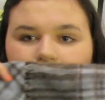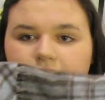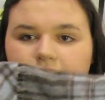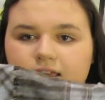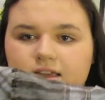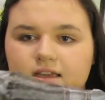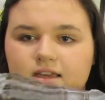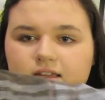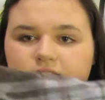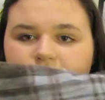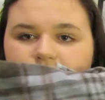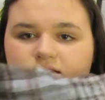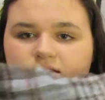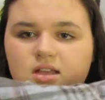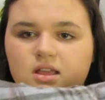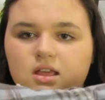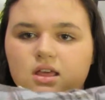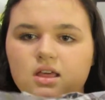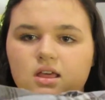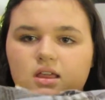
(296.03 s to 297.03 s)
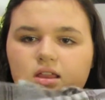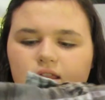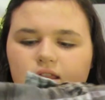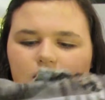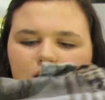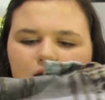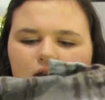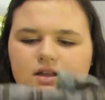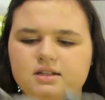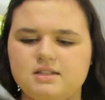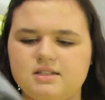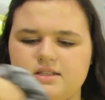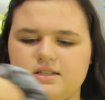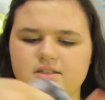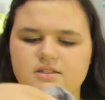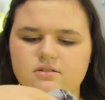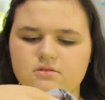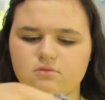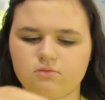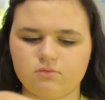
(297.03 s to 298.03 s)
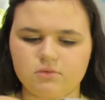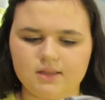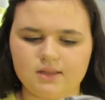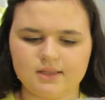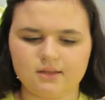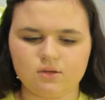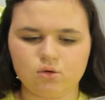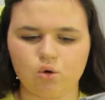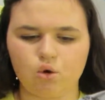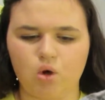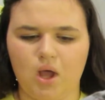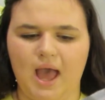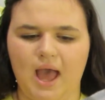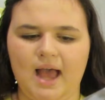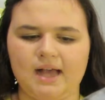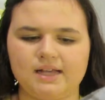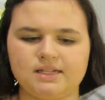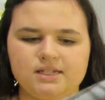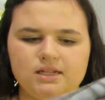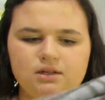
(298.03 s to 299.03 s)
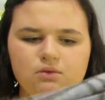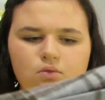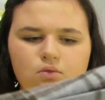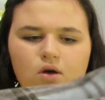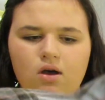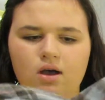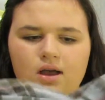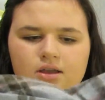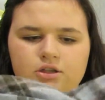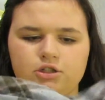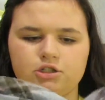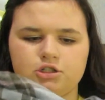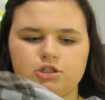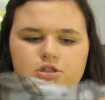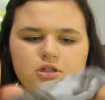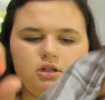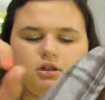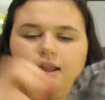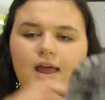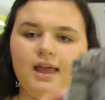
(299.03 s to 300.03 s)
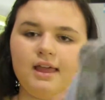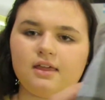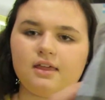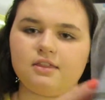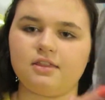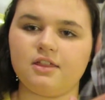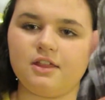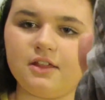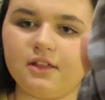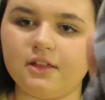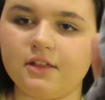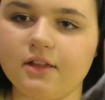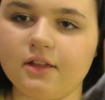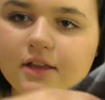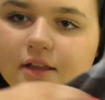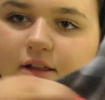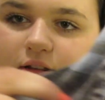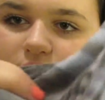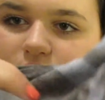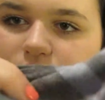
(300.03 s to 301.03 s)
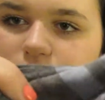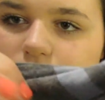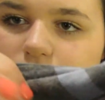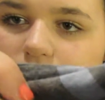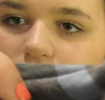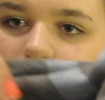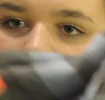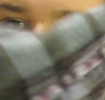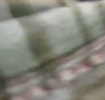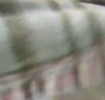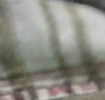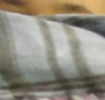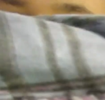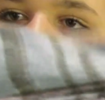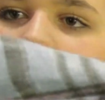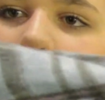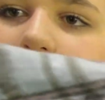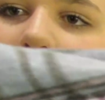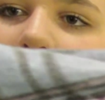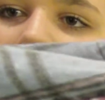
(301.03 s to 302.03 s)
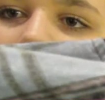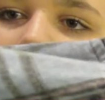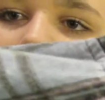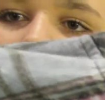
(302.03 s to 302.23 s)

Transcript: And it's this really cool acid wash. Like, the, it's really cool and it